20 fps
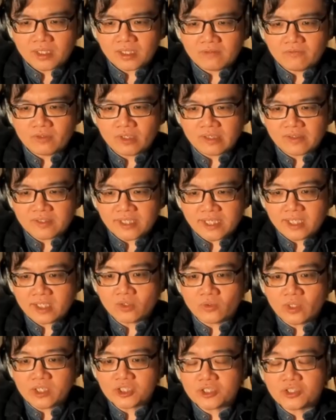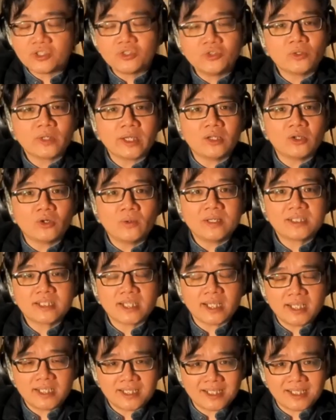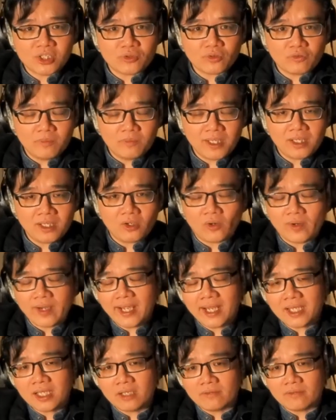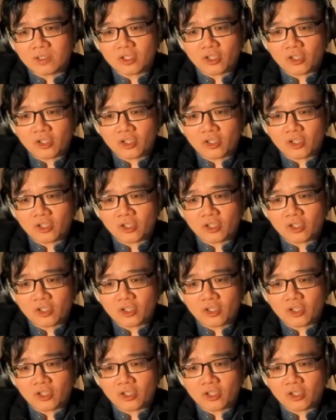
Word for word: If there's any questions, you can always get in touch with me or any of the